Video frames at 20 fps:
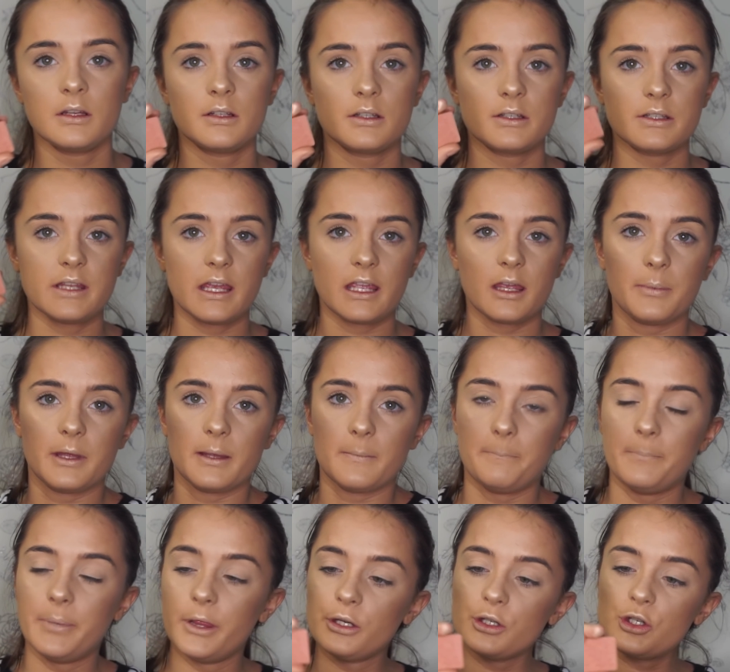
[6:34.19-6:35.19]
Just take a bit
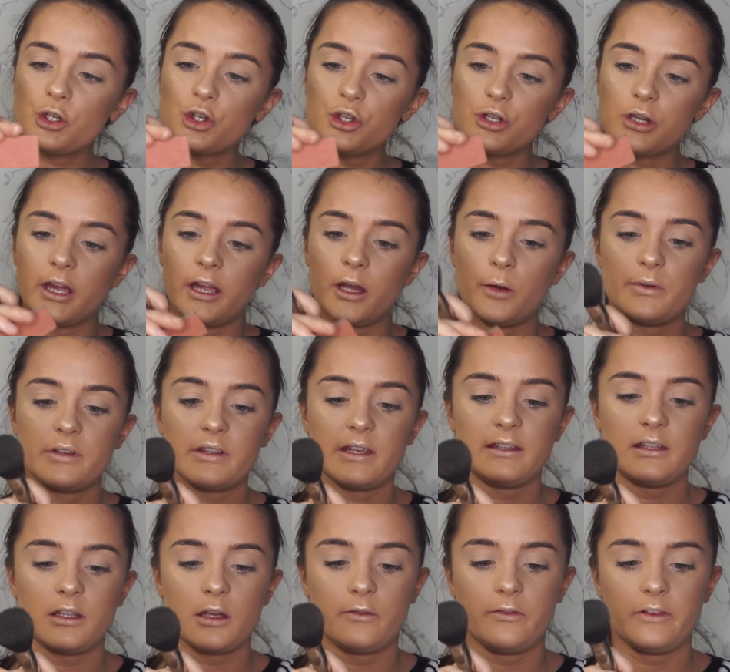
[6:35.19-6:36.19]
of blush. I always
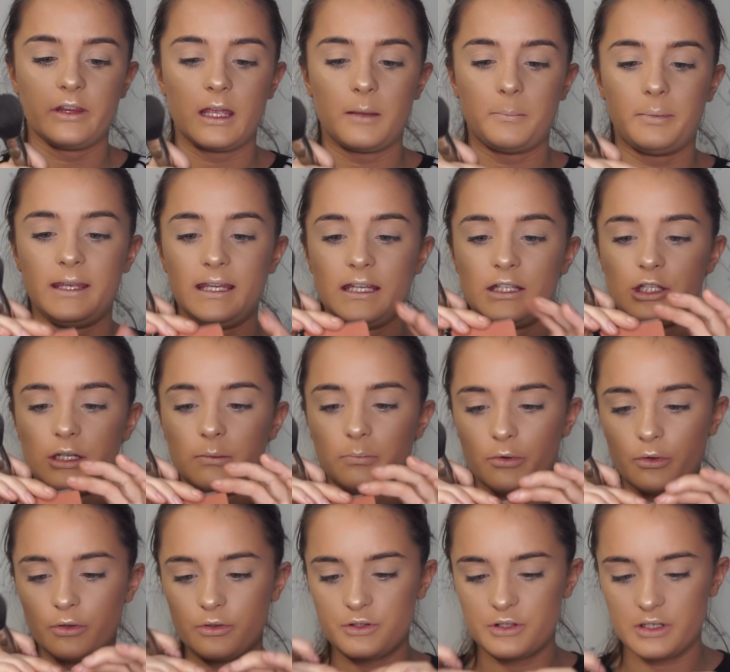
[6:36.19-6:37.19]
like to go for like a peachy
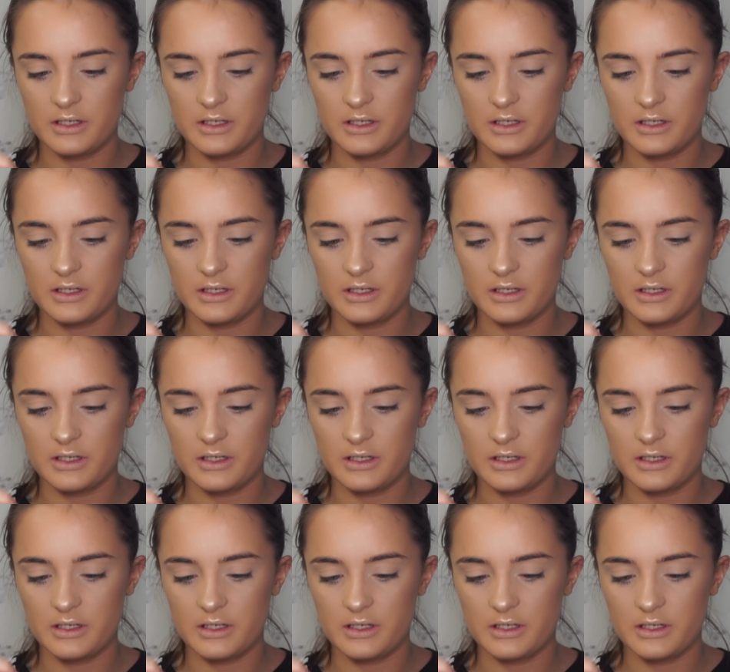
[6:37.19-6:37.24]
blush.